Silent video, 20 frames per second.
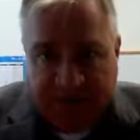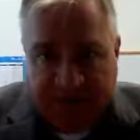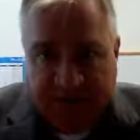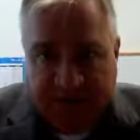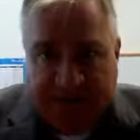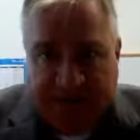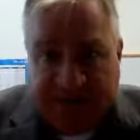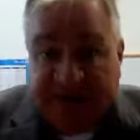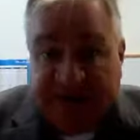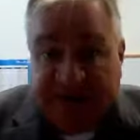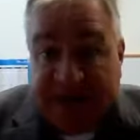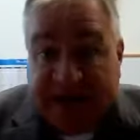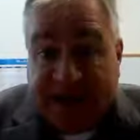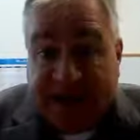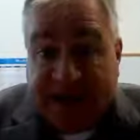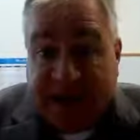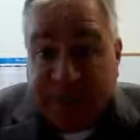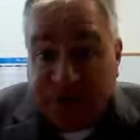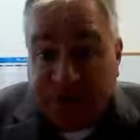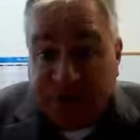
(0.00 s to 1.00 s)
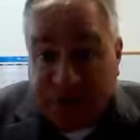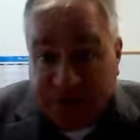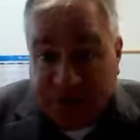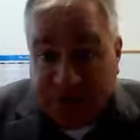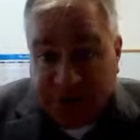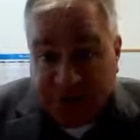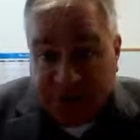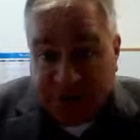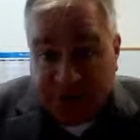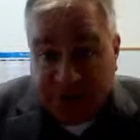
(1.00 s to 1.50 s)
these snap
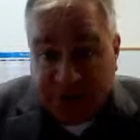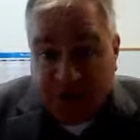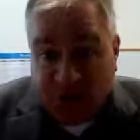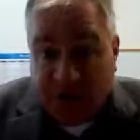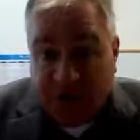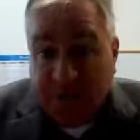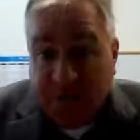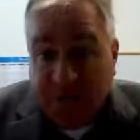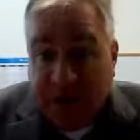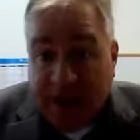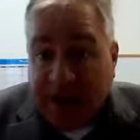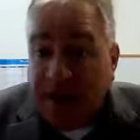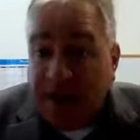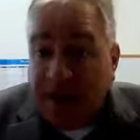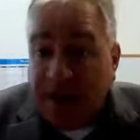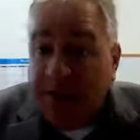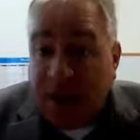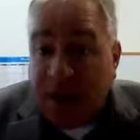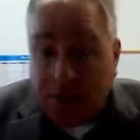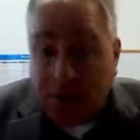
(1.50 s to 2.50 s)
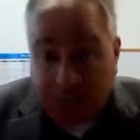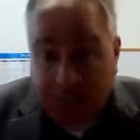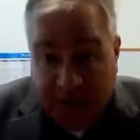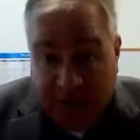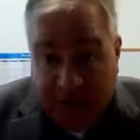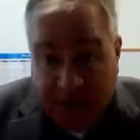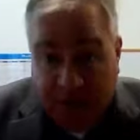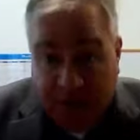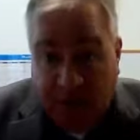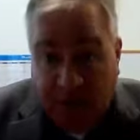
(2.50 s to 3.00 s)
judgments we make about
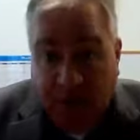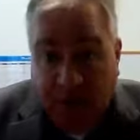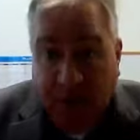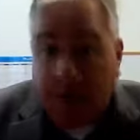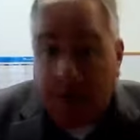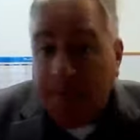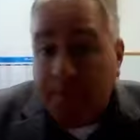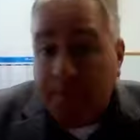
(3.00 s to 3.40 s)
people